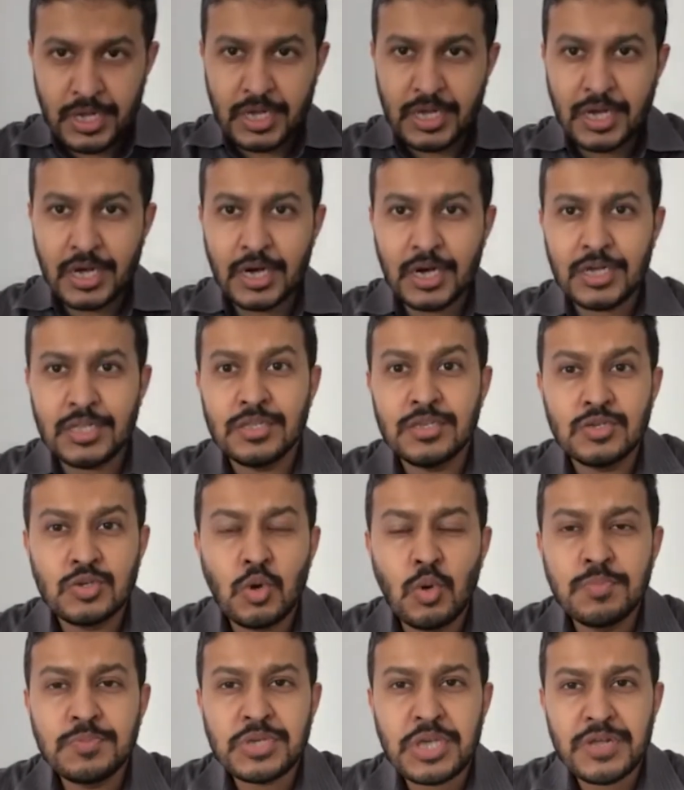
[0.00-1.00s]
The
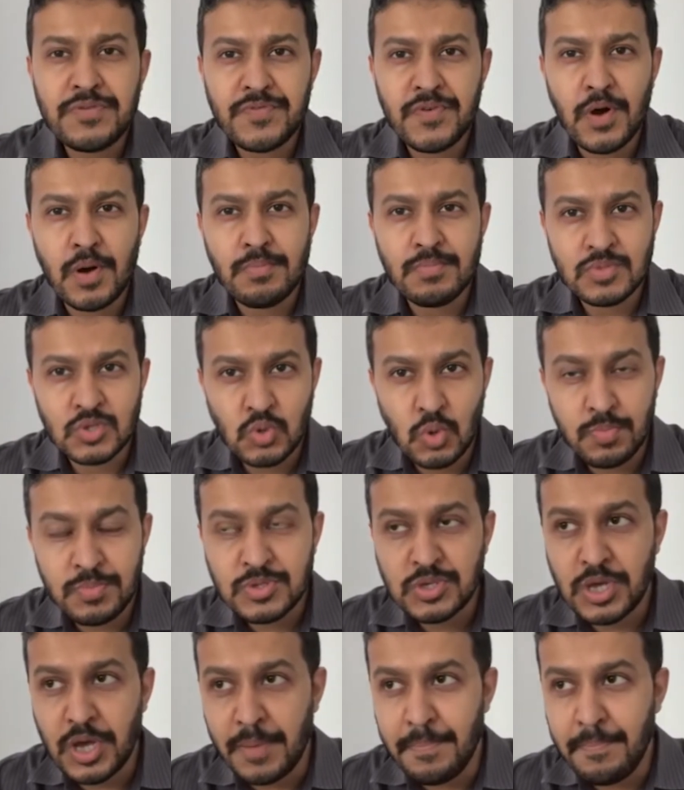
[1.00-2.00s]
soaps can form soap
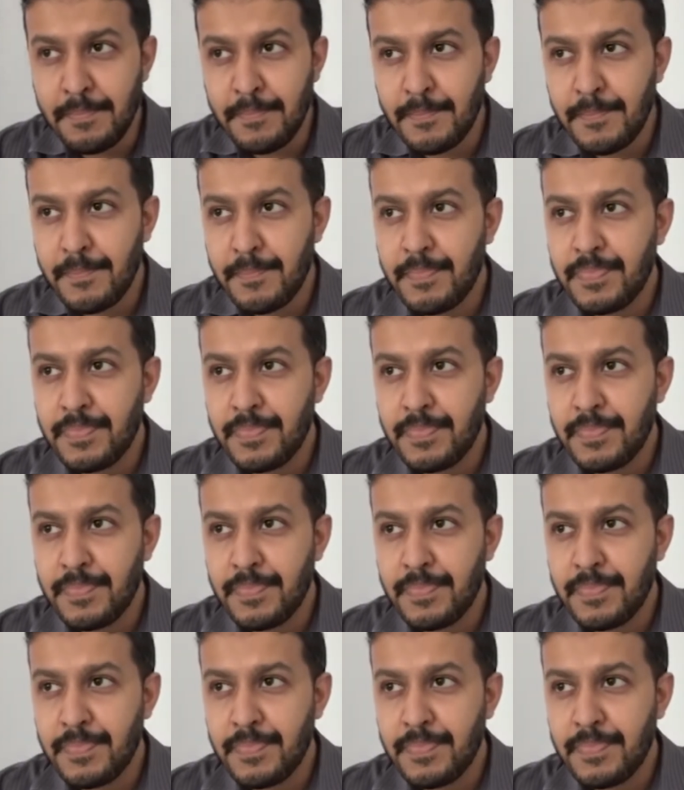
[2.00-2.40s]
scum,